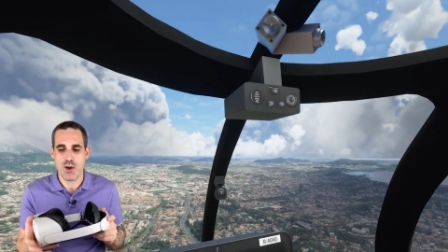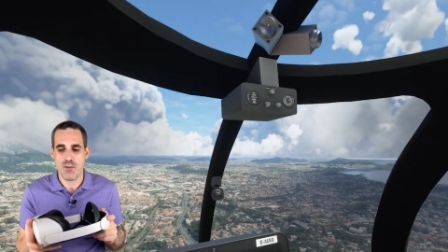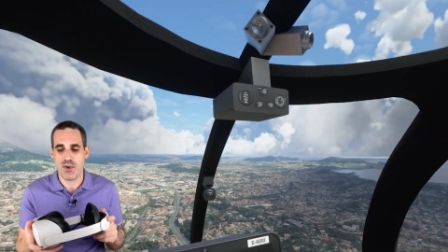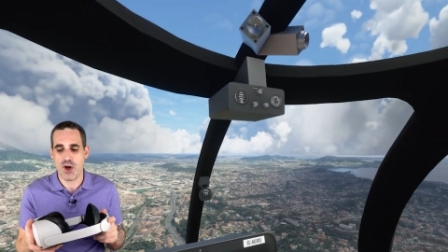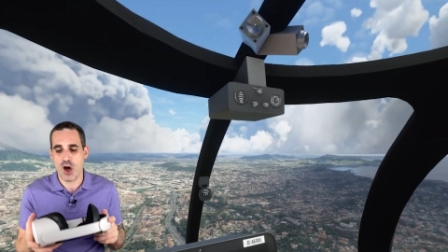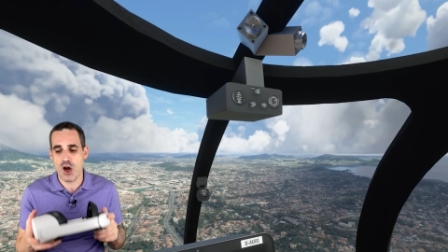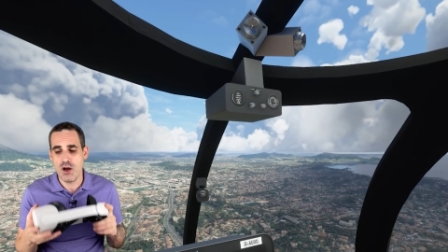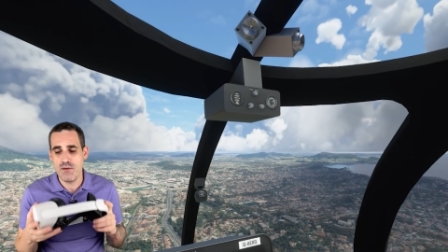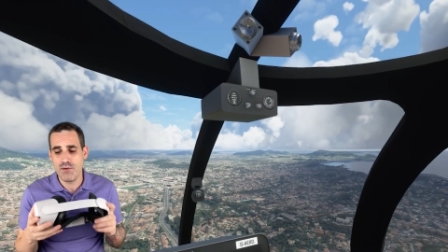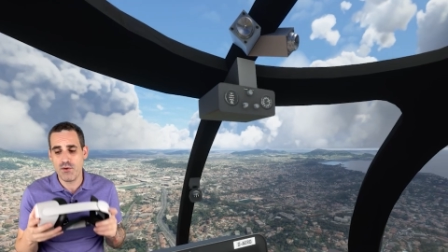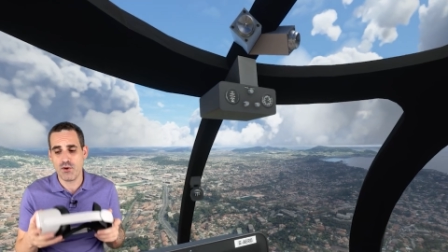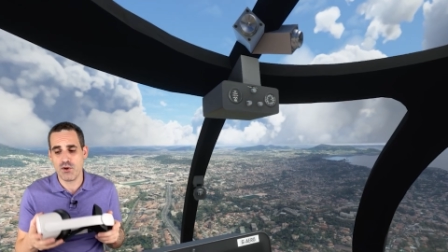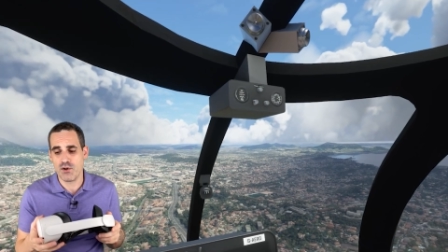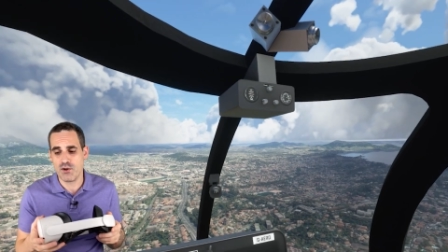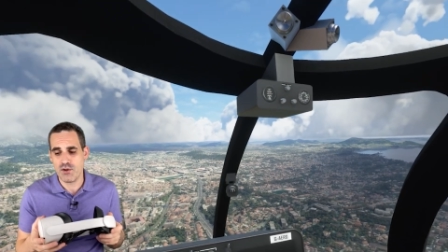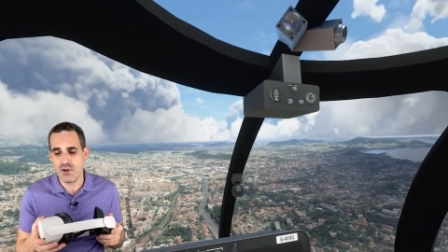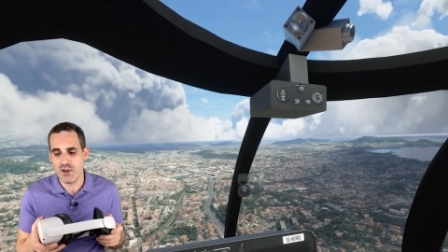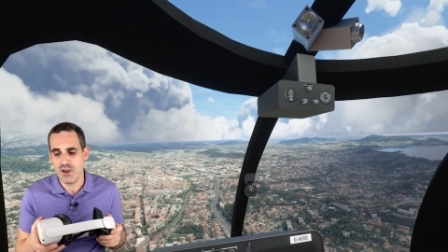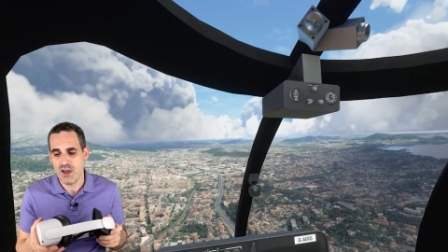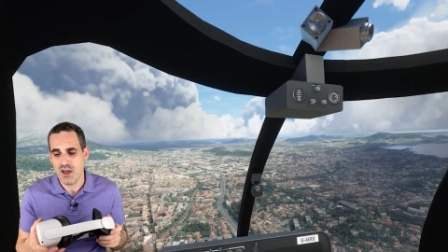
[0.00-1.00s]
But
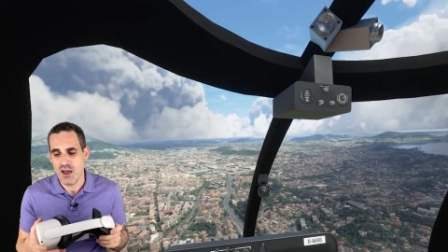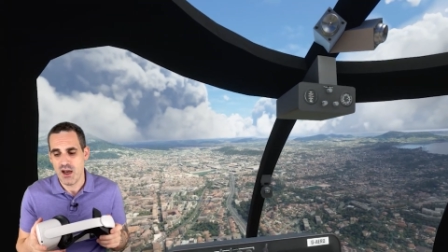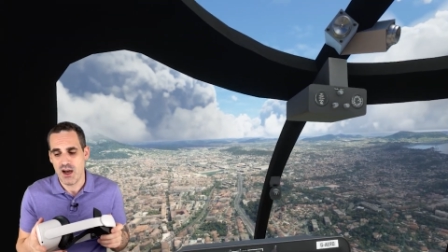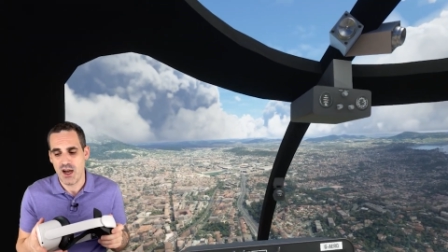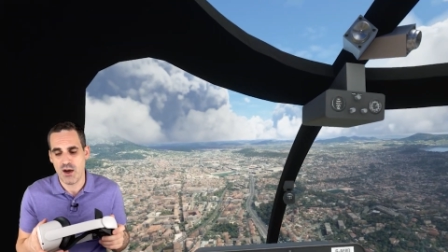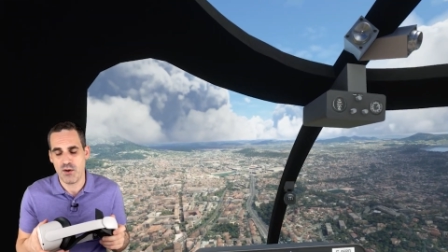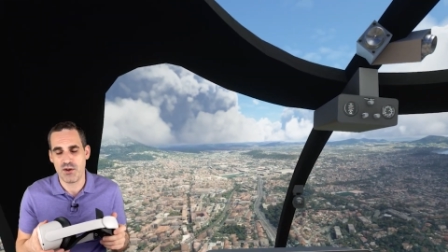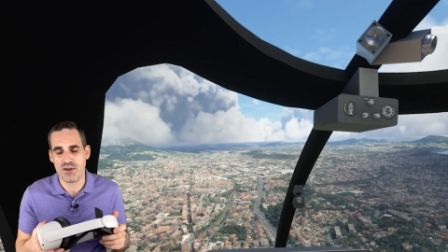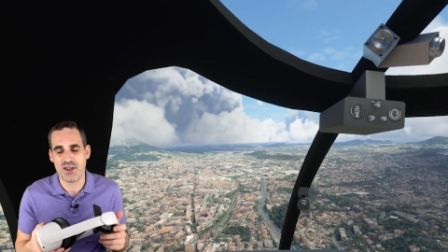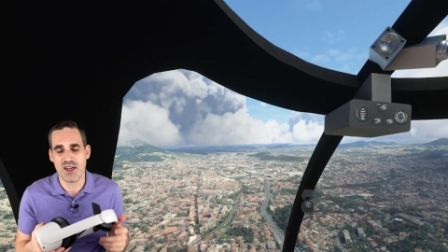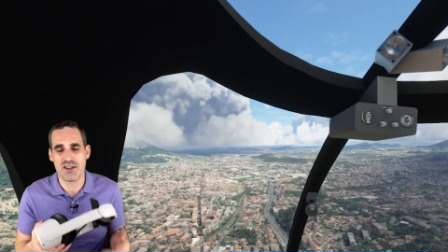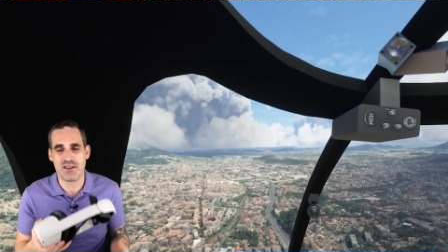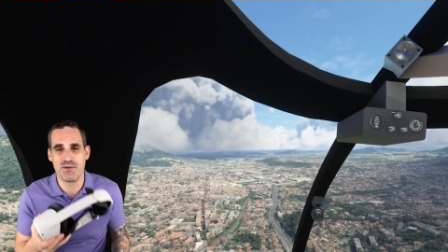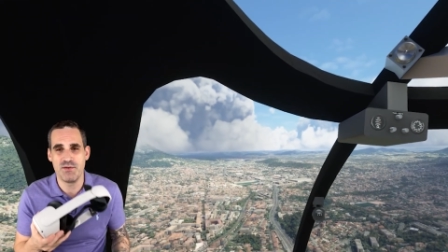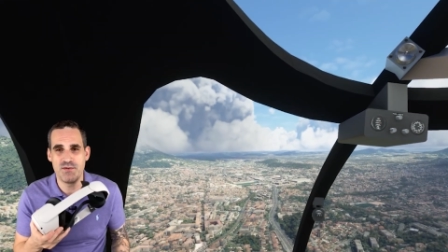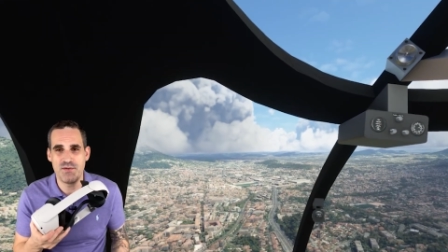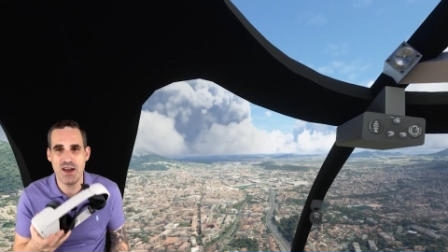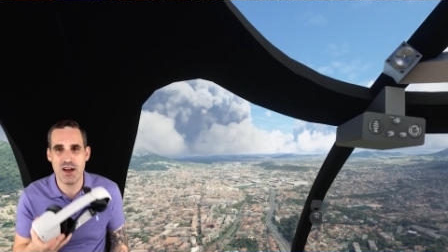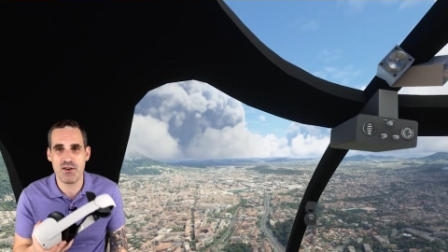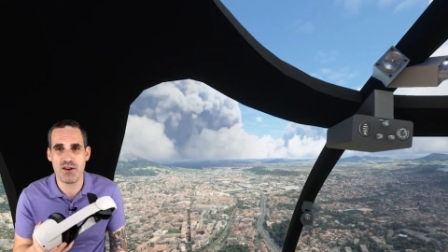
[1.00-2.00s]
overall, I would say it's a
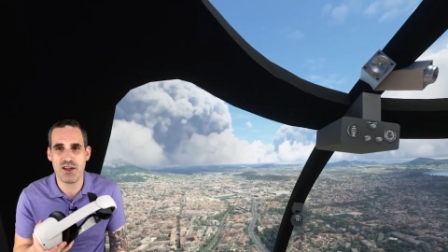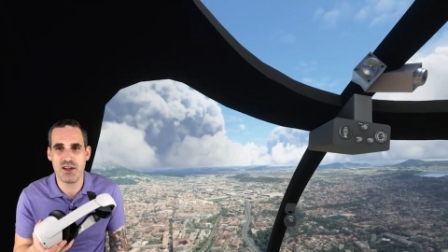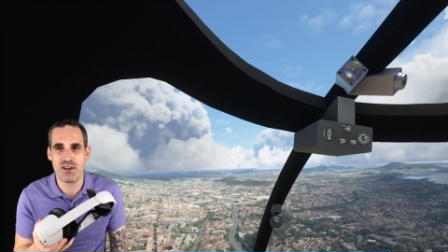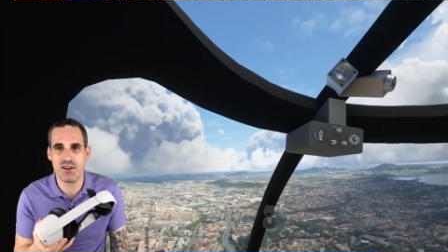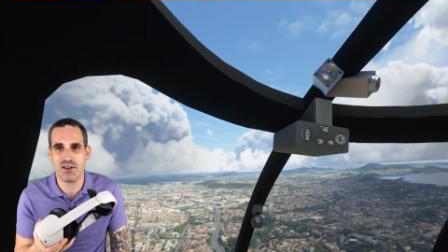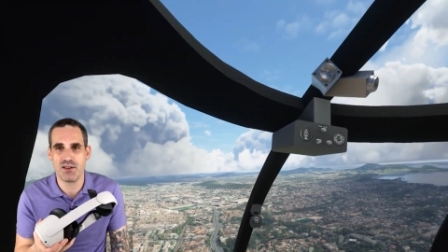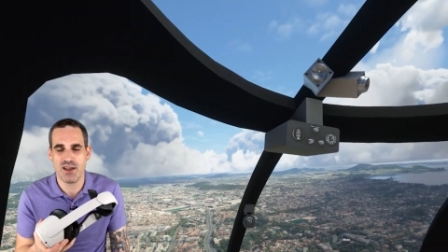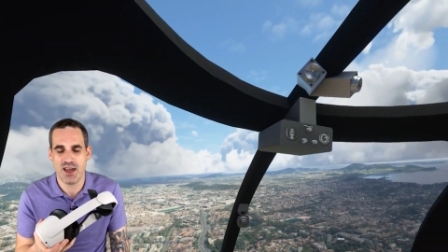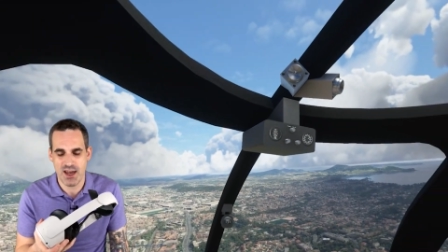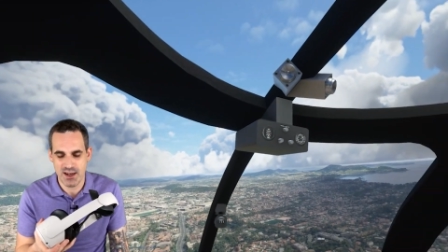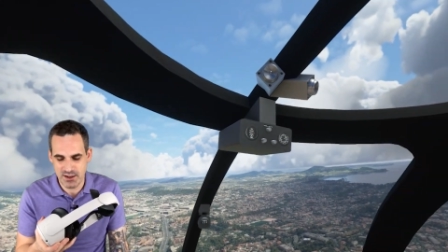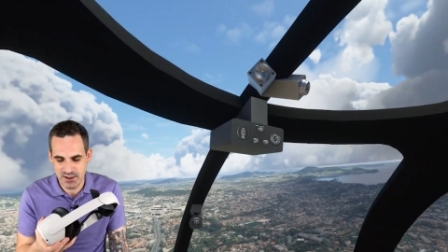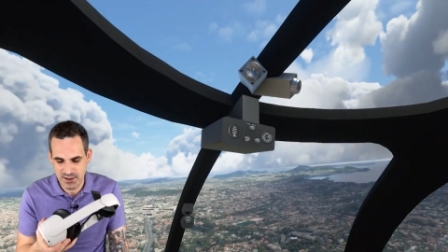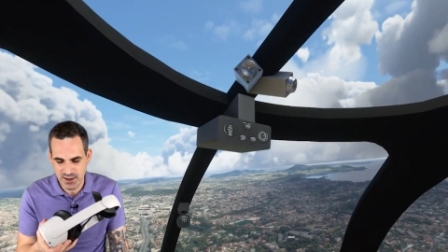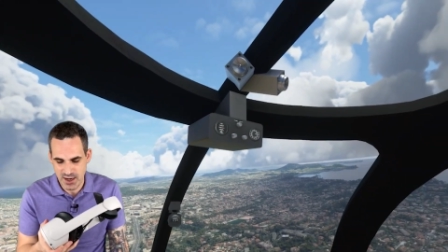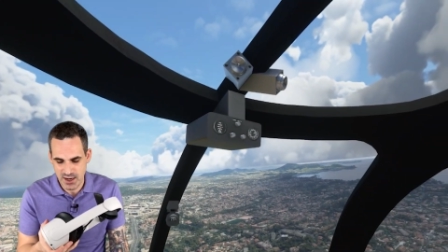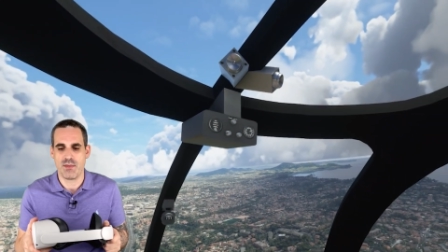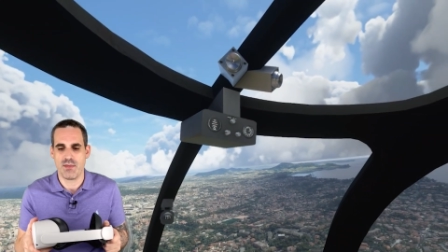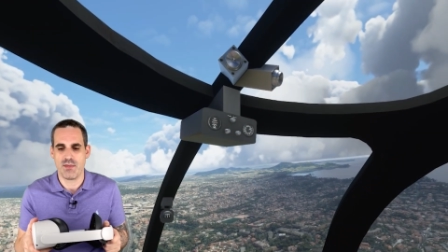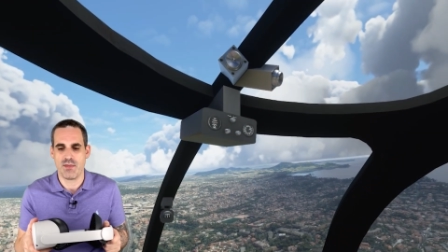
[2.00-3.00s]
very good
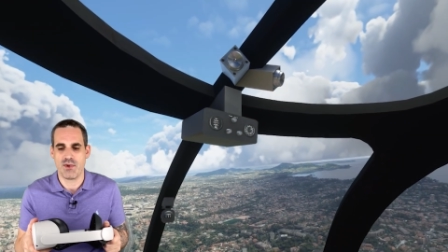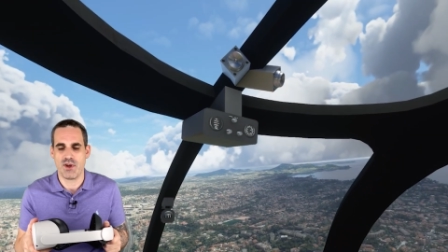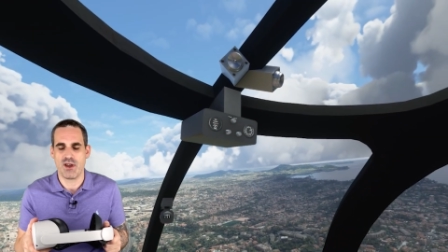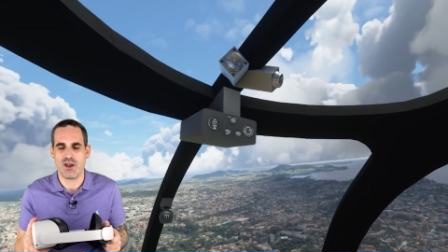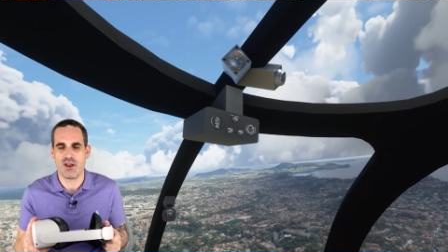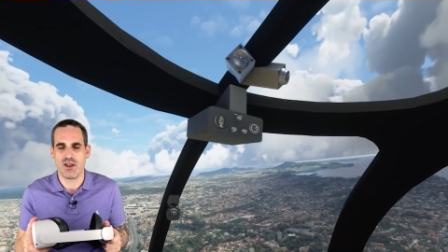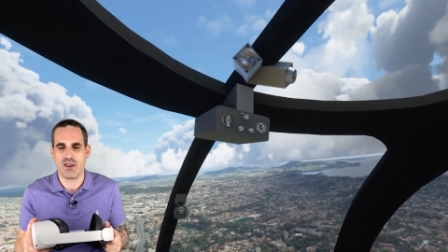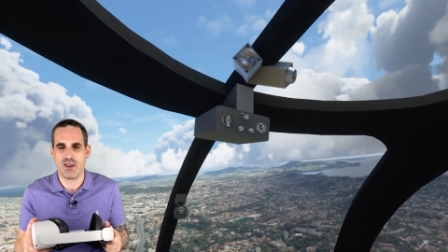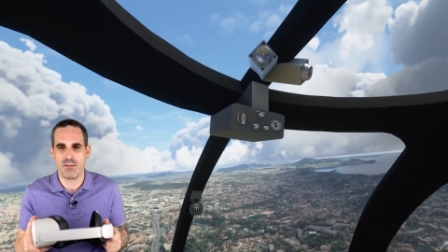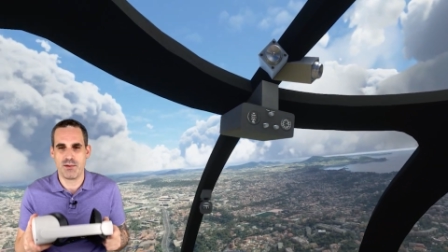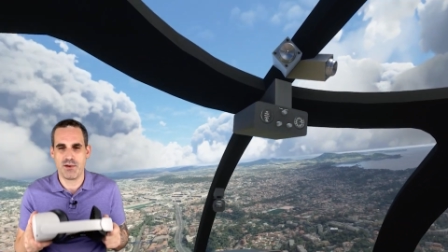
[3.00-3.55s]
headset. The